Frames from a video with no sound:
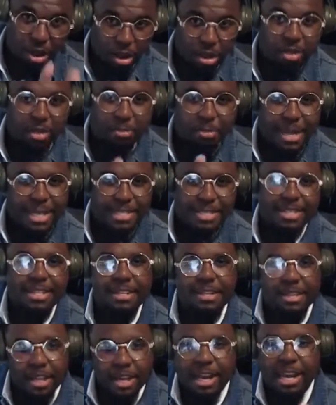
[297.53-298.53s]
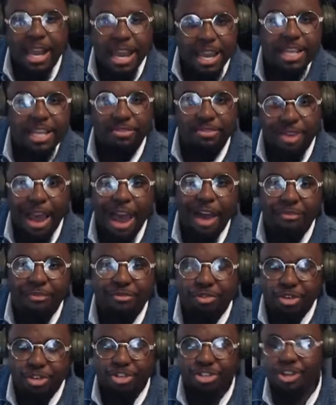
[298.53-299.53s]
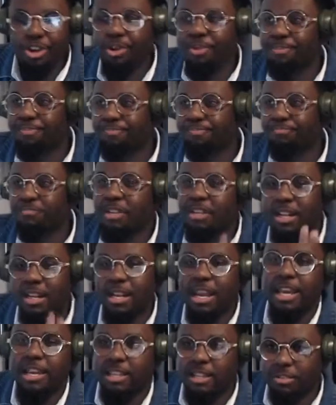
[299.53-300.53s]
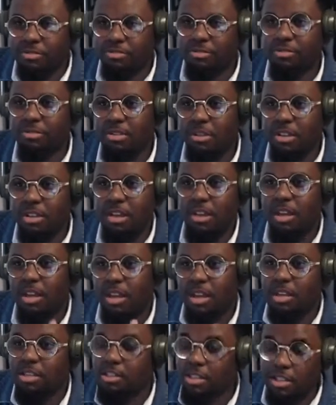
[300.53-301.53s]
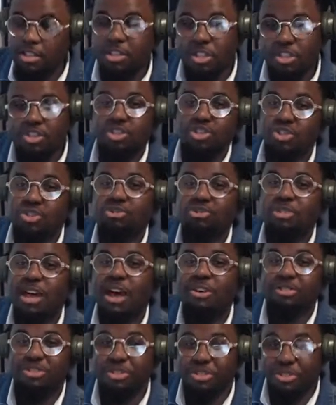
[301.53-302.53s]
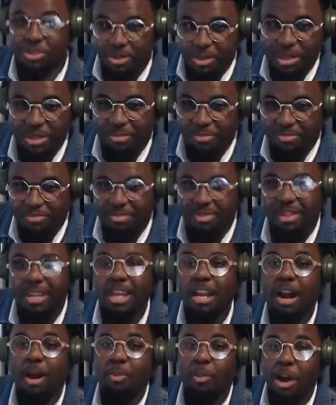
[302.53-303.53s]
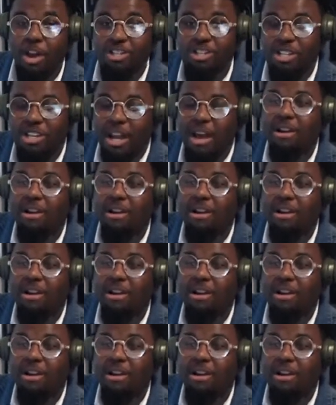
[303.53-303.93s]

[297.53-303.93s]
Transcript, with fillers: the basic the negatives I have with the show. The negatives. Since this is 2003 and I watched it now,